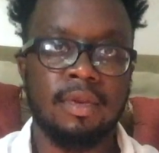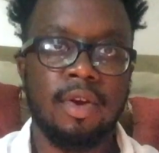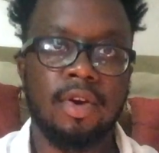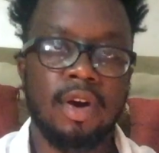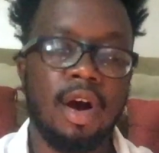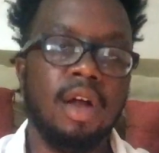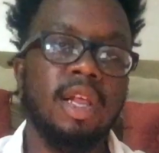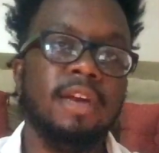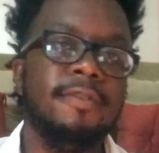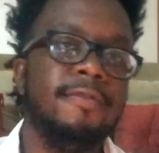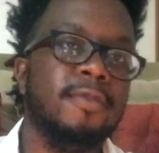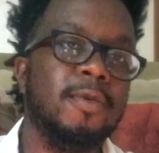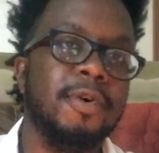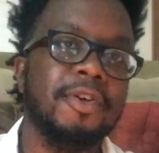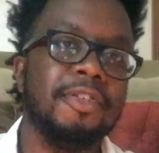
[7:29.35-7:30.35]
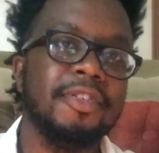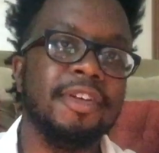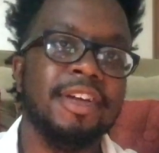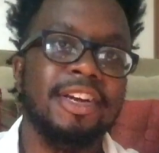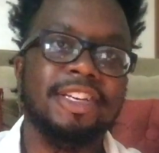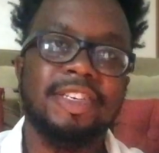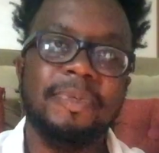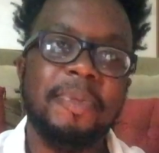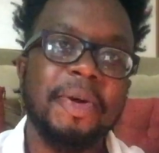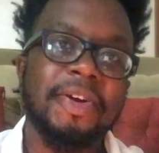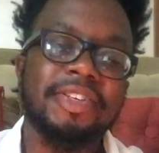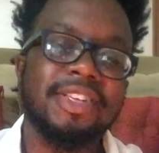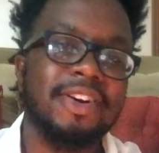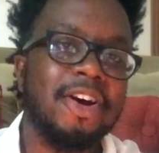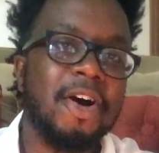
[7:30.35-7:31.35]
You're calling forth
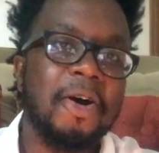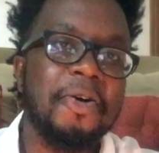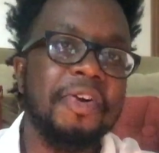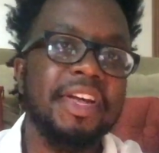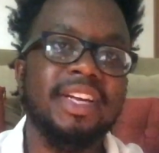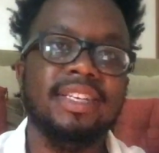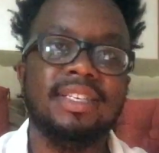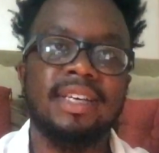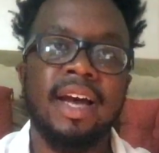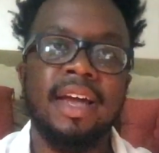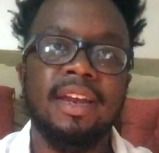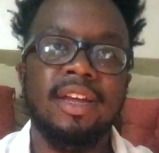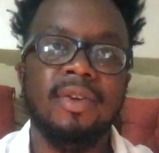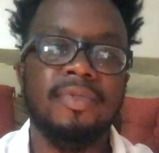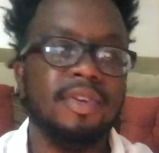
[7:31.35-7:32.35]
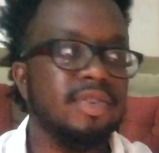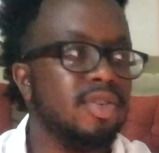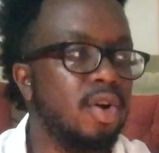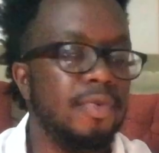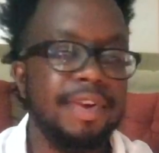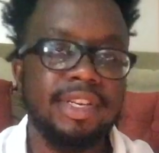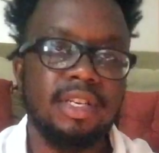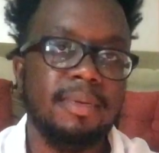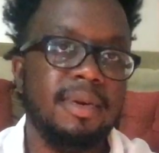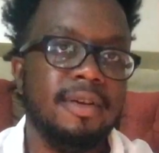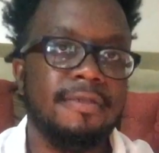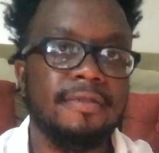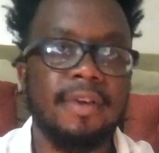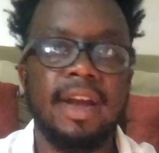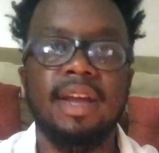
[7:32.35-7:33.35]
spirits that are already inside of you. There's no reason to be
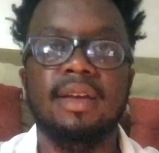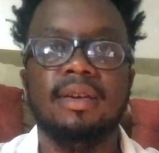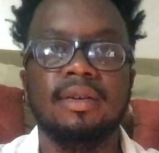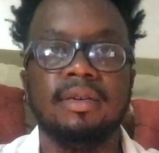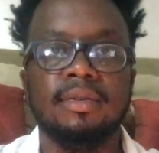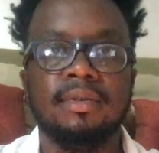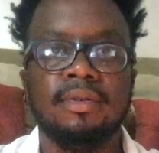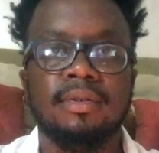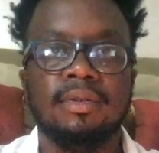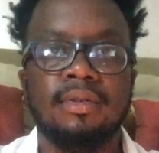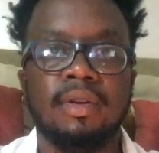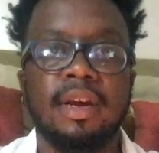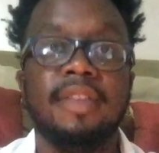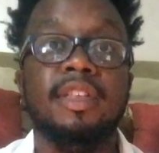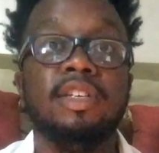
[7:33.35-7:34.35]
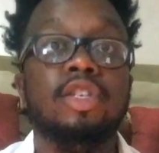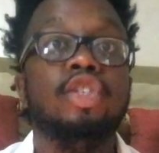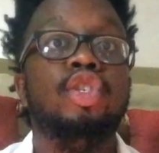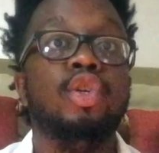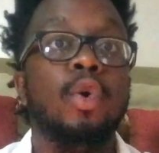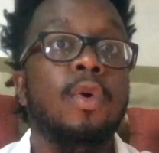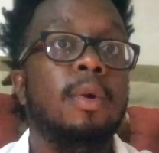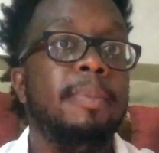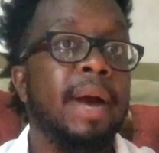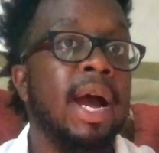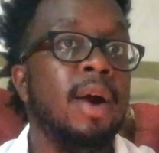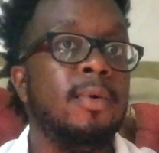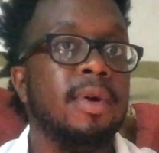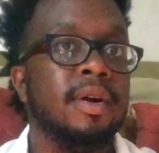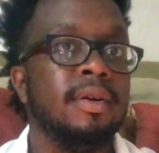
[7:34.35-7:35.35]
afraid. Okay, this is your
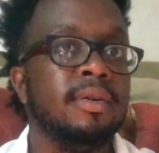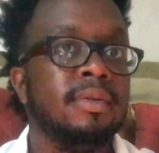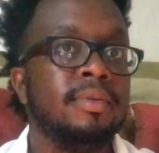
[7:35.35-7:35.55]
power.